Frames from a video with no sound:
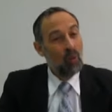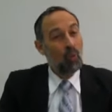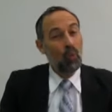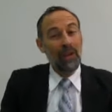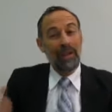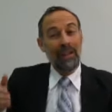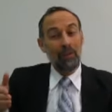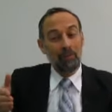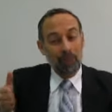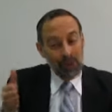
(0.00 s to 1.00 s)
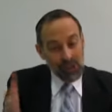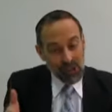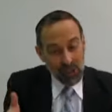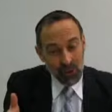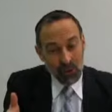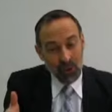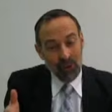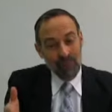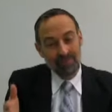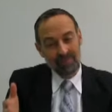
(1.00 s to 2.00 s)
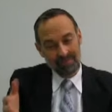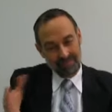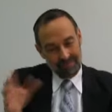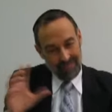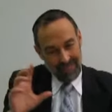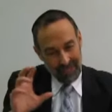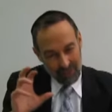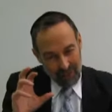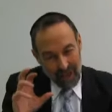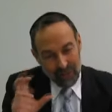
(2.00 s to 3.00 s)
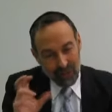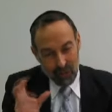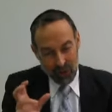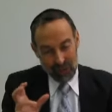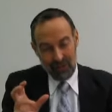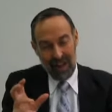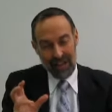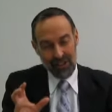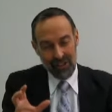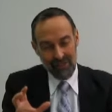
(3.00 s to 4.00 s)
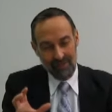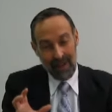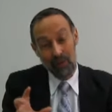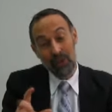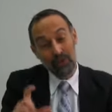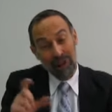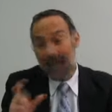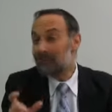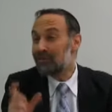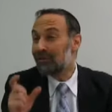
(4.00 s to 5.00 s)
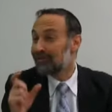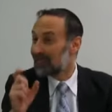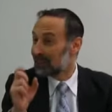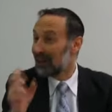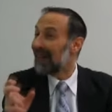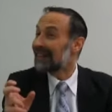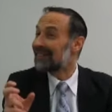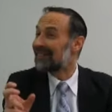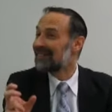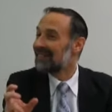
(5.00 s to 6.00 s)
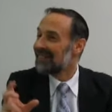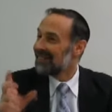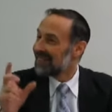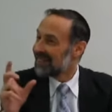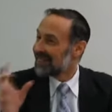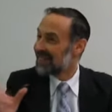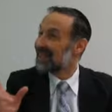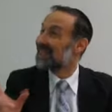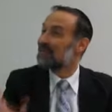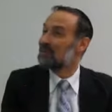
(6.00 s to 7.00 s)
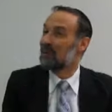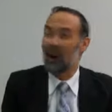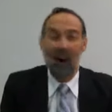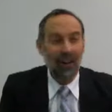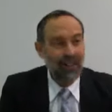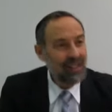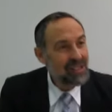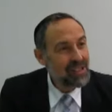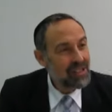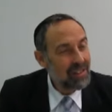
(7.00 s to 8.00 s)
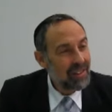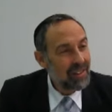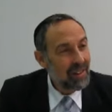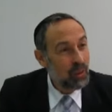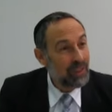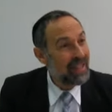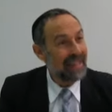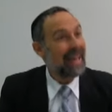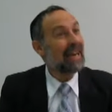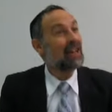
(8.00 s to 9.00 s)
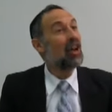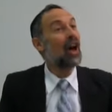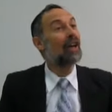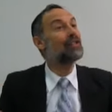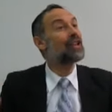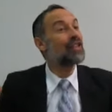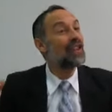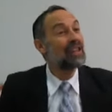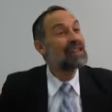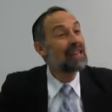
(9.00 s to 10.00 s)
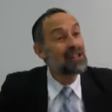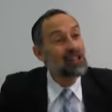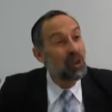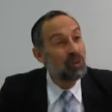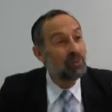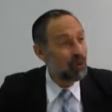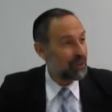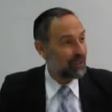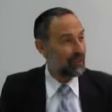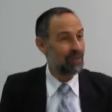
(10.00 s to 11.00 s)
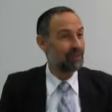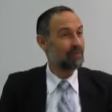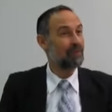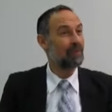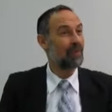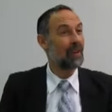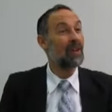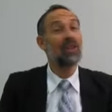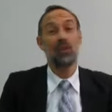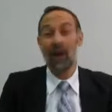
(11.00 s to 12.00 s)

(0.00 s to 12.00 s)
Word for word: we pursue in the right fashion and with the right, correct system of priorities. We dedicate our lives to things that are so important, to